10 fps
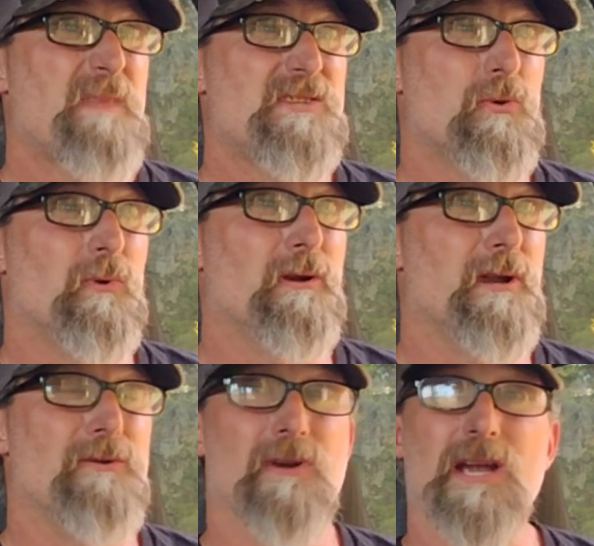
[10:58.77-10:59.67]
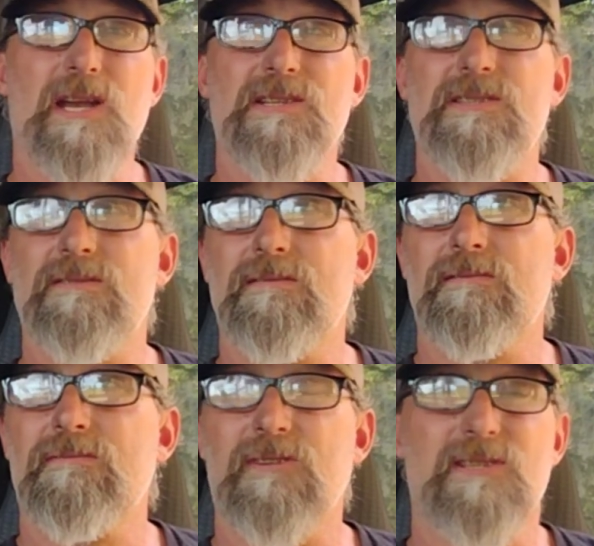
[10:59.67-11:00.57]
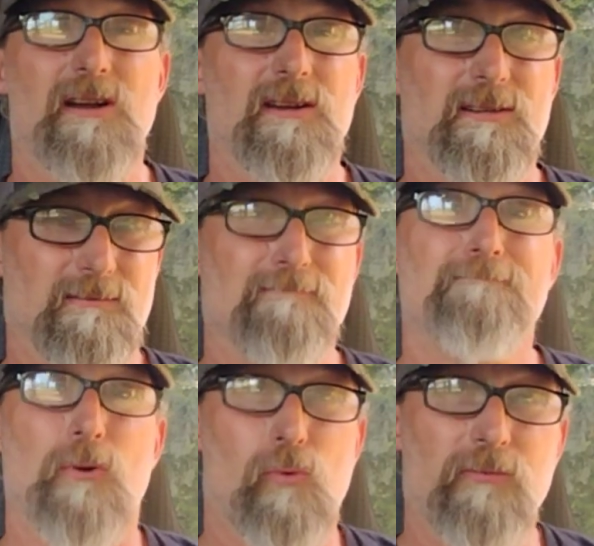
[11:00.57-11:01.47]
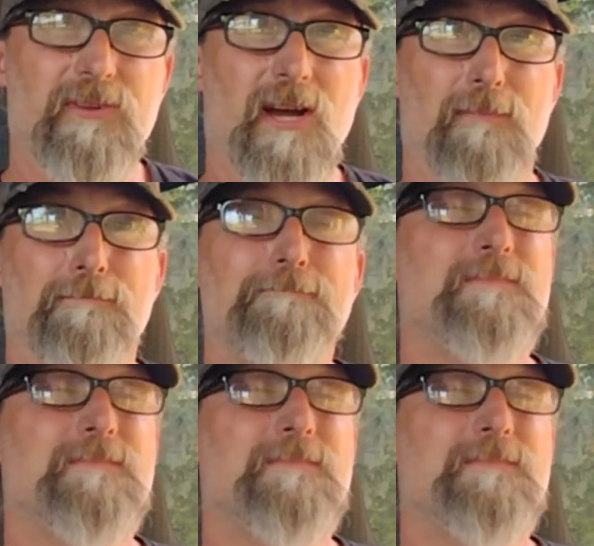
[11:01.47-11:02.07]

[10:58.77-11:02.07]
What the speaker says: it's a wintering range. We're talking wolf time.